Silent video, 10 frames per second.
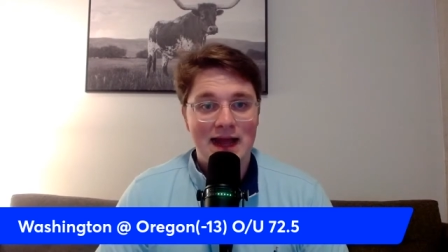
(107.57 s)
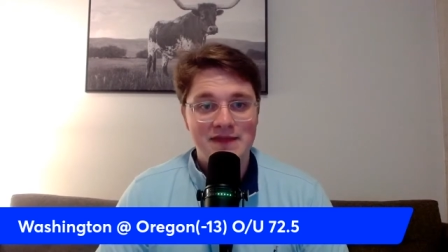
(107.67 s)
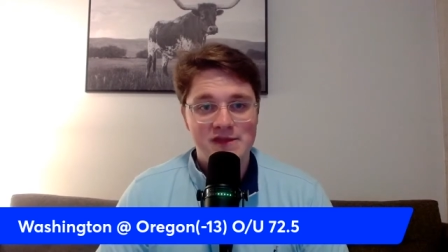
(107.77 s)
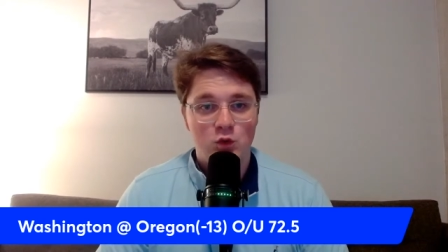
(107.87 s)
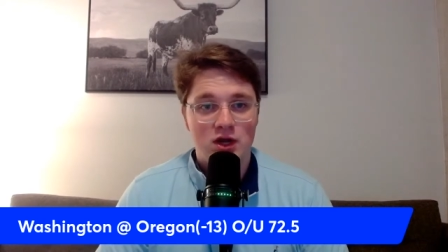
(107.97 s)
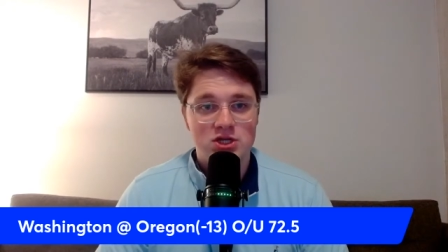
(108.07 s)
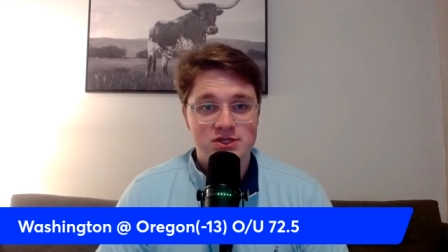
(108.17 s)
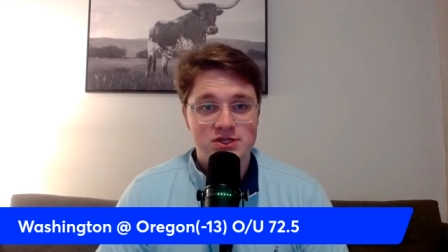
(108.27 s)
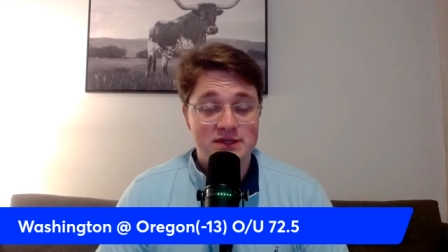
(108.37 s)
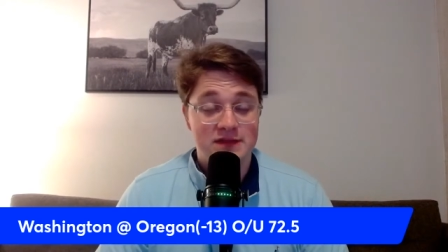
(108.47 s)
I think
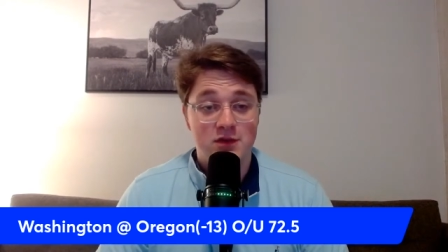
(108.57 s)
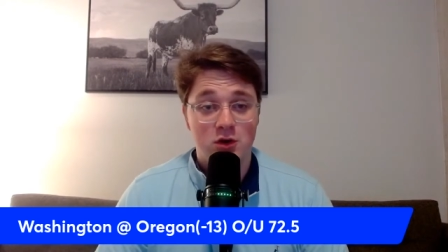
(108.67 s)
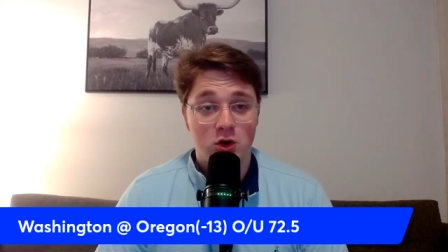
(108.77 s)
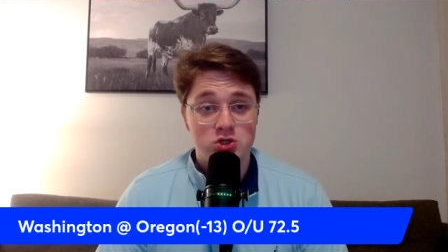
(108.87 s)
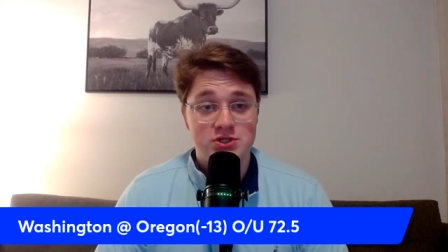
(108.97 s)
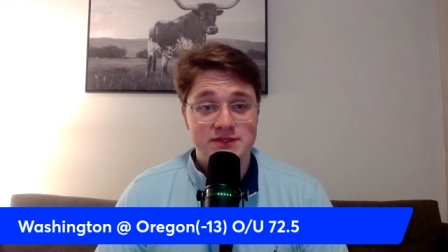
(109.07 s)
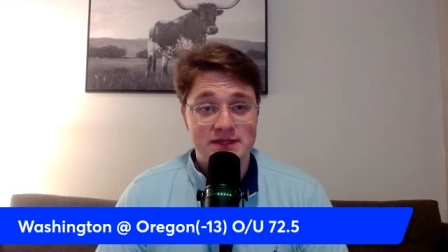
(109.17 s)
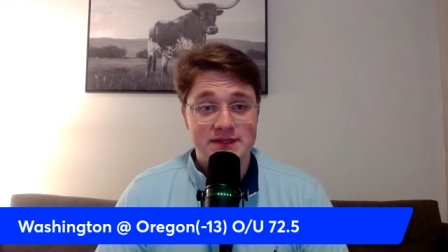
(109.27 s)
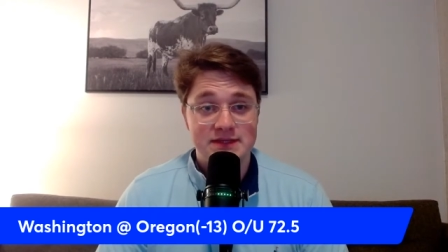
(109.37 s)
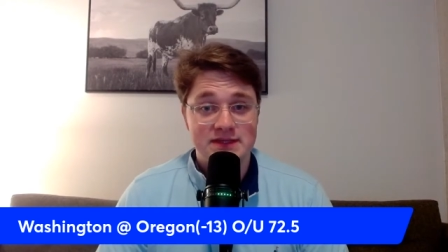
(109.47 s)
Washington and their
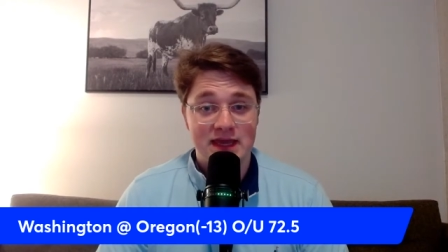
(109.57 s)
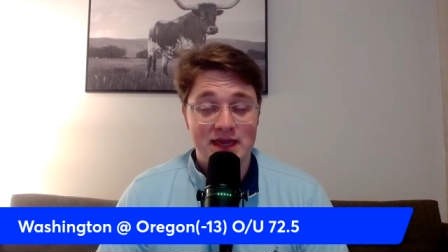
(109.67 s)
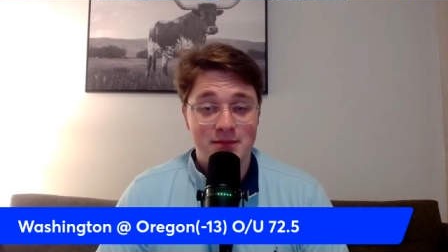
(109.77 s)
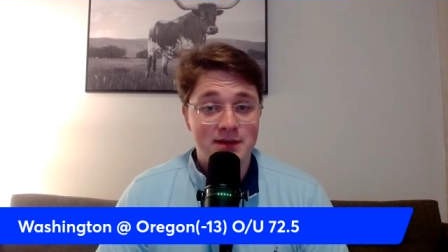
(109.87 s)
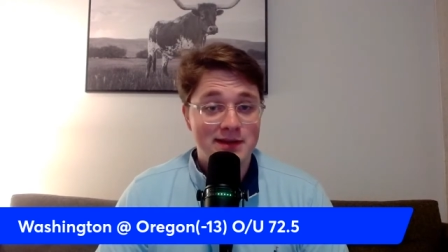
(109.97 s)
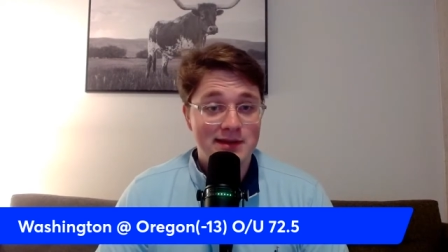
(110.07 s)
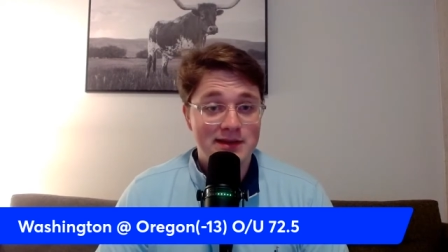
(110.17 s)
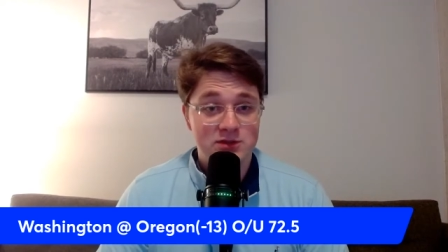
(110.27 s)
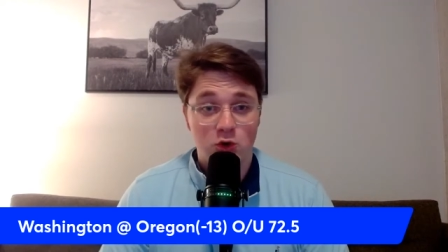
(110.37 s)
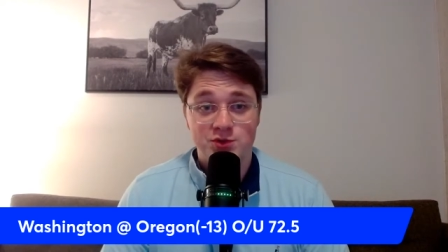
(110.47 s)
urgency in this game
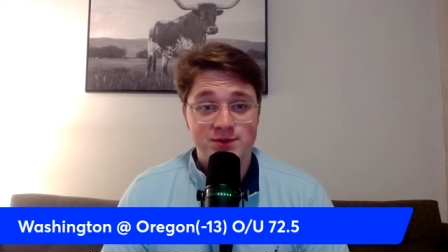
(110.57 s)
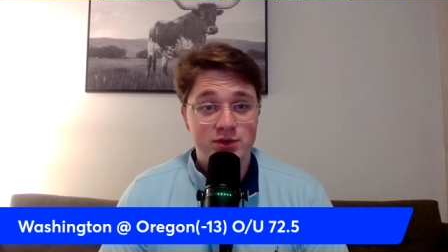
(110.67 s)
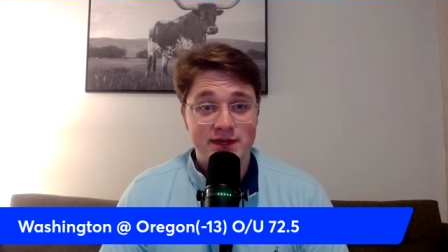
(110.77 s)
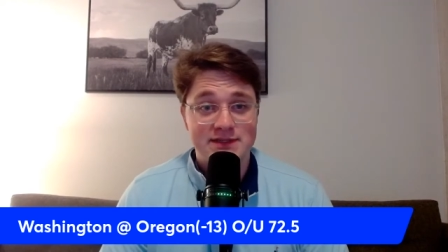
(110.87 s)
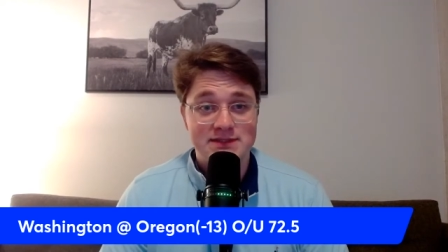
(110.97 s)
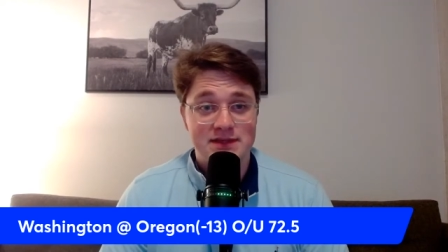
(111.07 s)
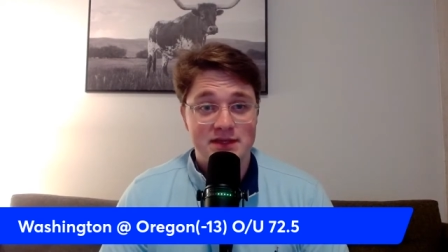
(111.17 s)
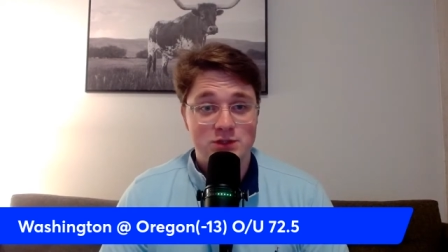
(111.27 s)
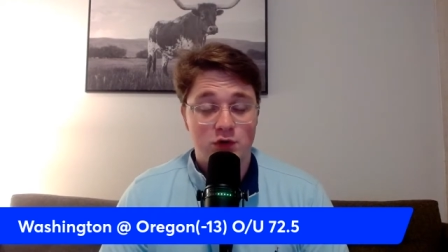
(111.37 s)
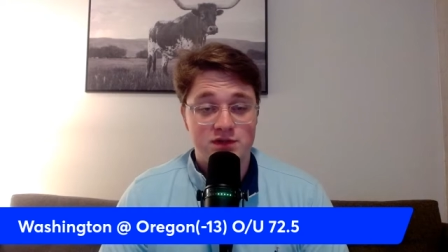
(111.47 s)
is ultimately going to send
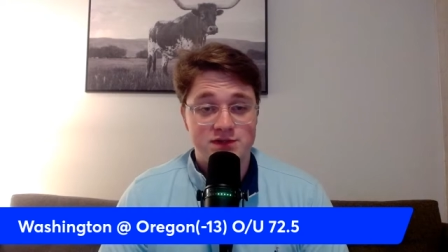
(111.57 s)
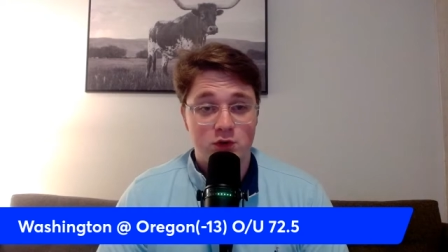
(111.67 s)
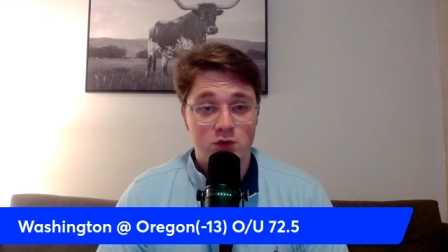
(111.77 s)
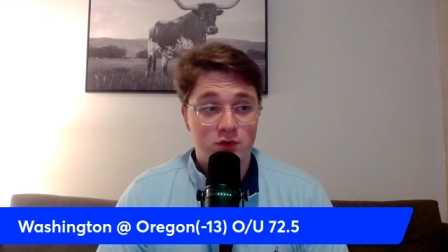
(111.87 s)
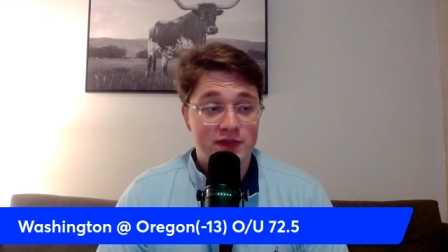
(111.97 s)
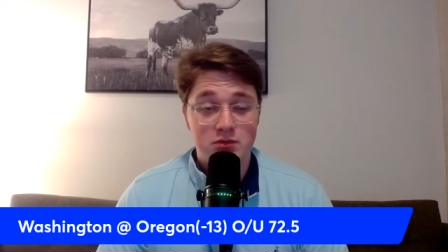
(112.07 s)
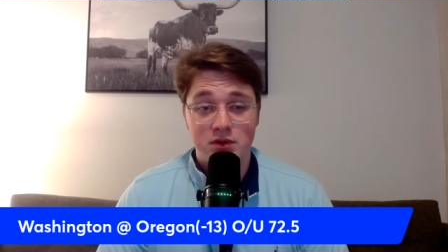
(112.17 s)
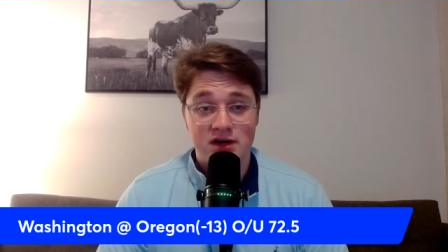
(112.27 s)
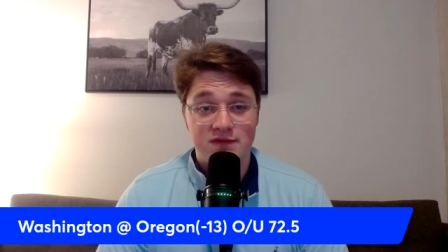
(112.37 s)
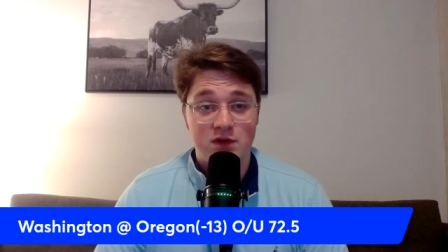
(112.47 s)
this over the total. They
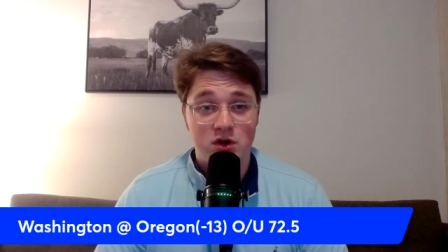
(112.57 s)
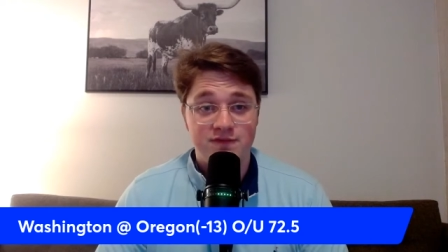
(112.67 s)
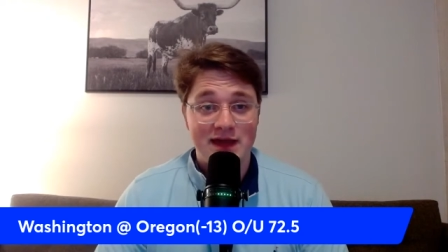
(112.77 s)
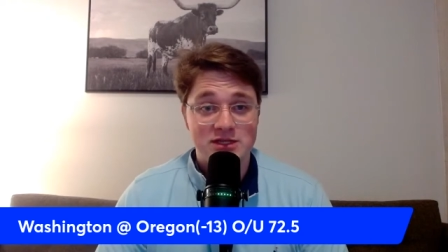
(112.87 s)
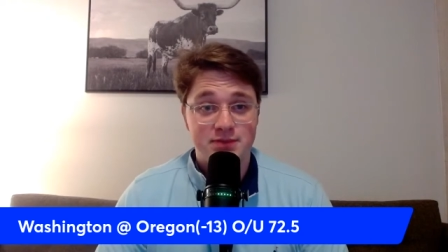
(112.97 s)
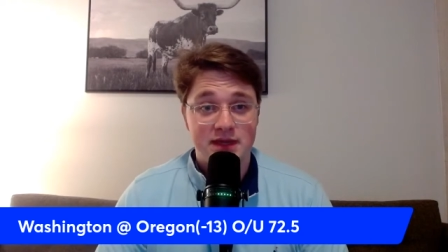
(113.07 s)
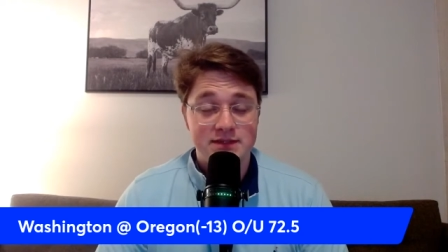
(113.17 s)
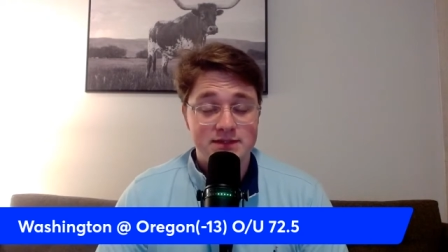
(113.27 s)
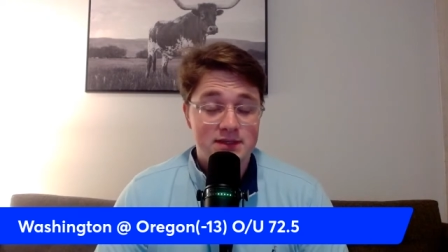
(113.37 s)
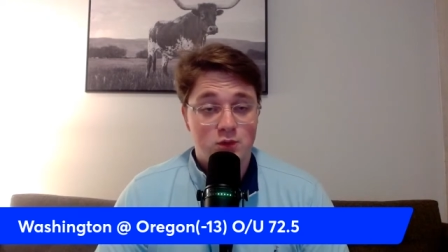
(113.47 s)
run at a very fast
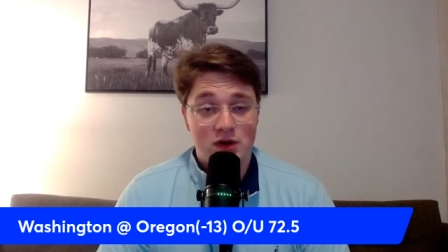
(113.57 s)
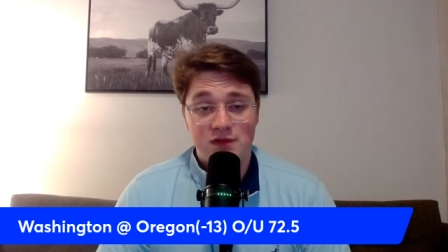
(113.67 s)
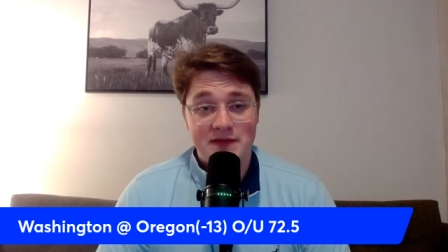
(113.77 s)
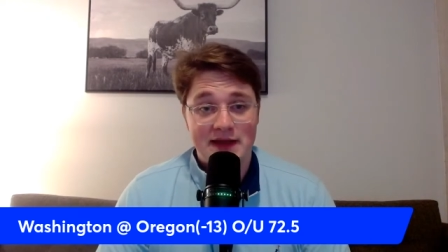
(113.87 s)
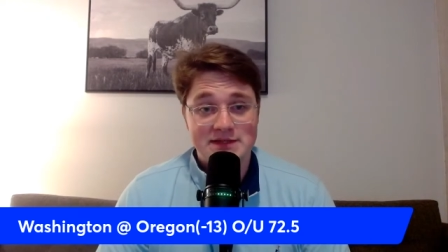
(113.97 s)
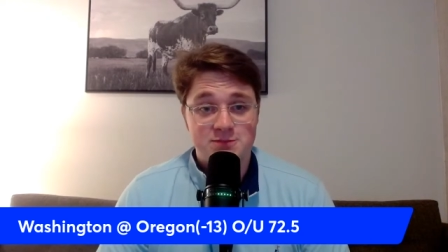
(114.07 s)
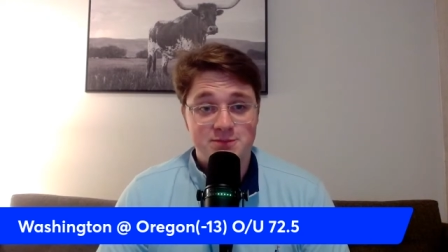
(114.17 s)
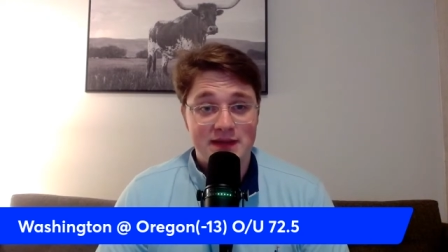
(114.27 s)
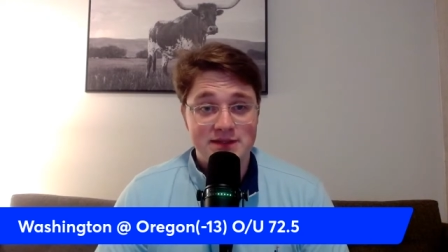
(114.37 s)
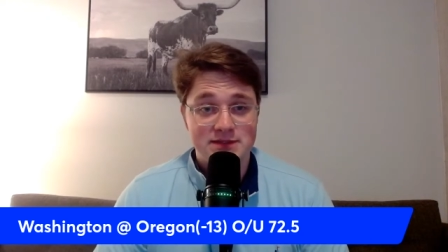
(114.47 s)
pace, one of the fastest
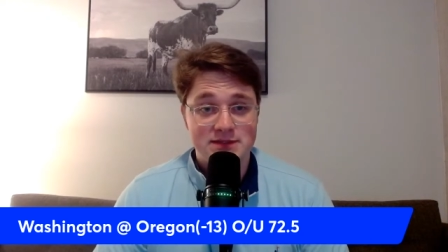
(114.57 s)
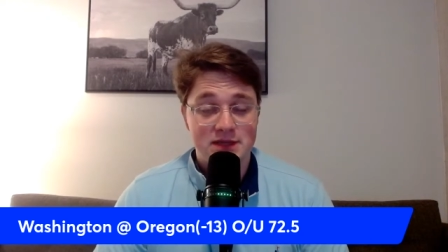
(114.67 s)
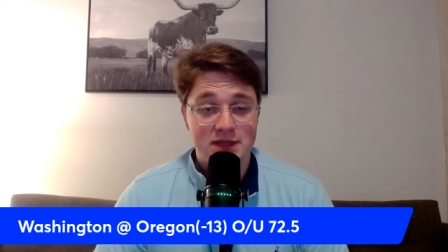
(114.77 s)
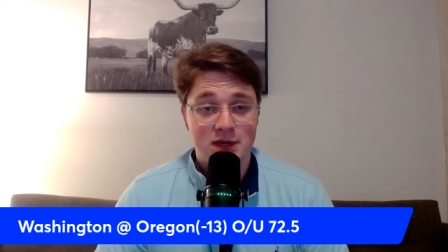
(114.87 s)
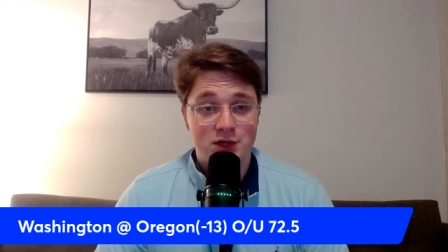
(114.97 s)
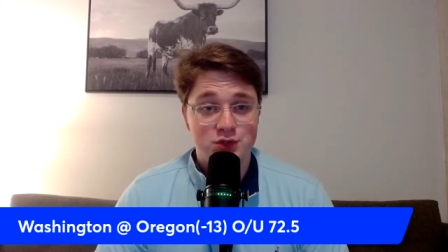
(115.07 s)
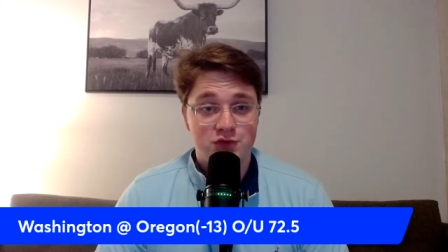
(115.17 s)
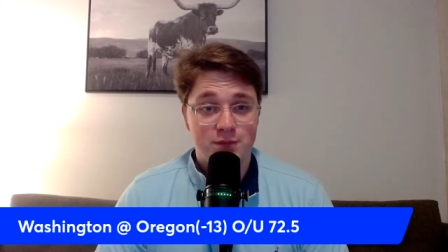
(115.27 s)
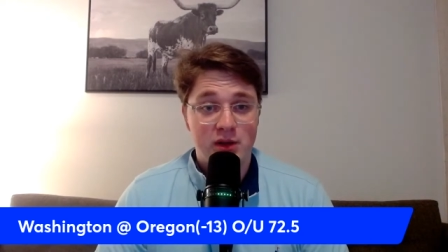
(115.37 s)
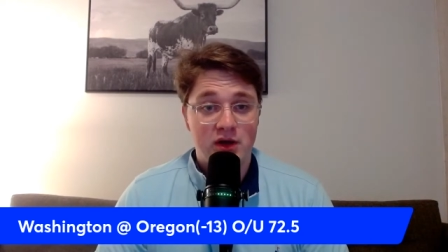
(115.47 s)
paces in college
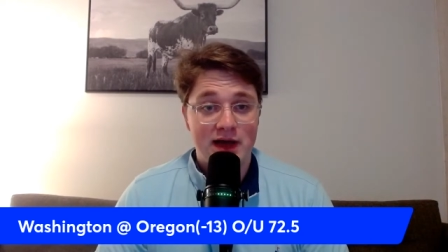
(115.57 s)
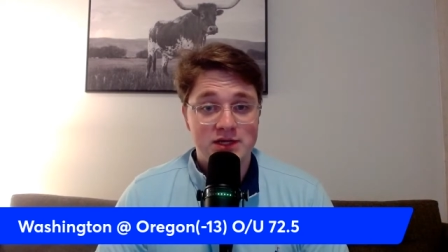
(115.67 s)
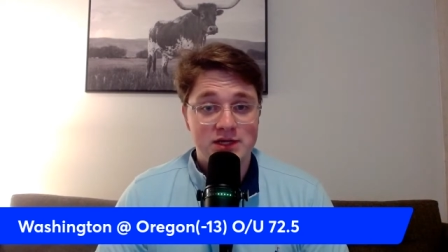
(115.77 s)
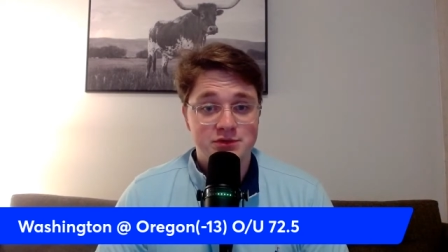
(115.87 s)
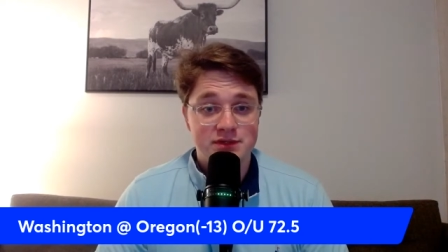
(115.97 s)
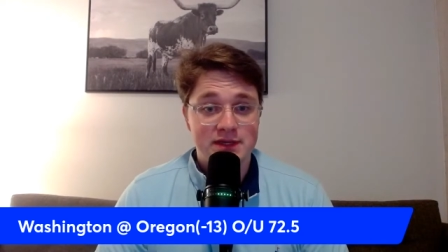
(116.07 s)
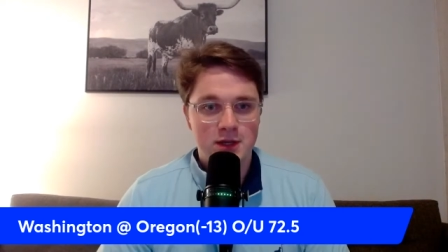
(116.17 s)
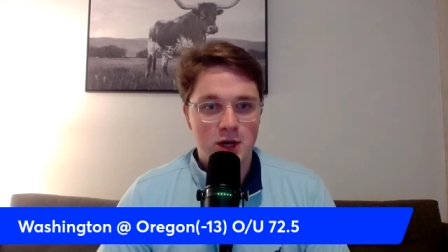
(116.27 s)
football, actually.